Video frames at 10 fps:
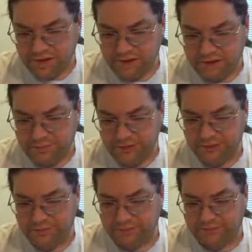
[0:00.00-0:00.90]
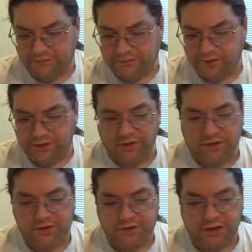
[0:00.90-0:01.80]
So basically, be able to feel the
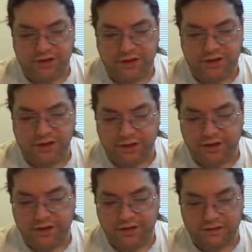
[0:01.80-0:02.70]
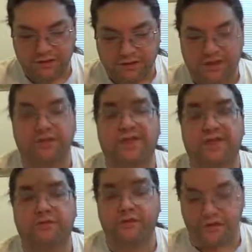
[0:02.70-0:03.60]
master in all its glory and in its
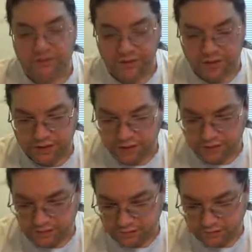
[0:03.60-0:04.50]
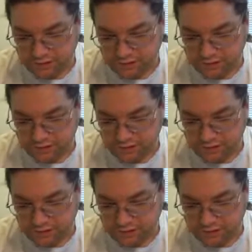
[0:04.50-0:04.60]
native resolution. So,